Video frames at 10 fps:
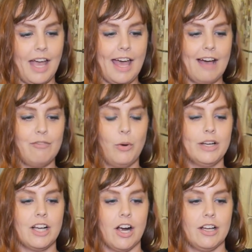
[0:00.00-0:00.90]
I have
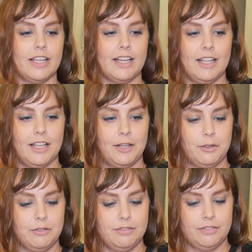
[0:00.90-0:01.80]
1 garlic
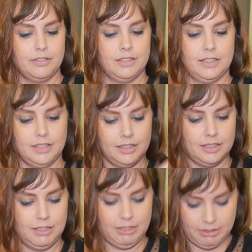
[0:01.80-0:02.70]
clove
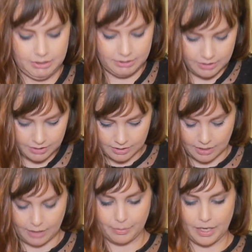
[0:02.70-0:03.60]

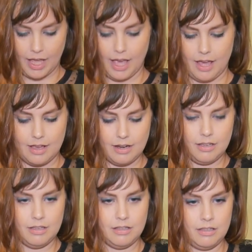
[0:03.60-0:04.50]
that I'm going to add.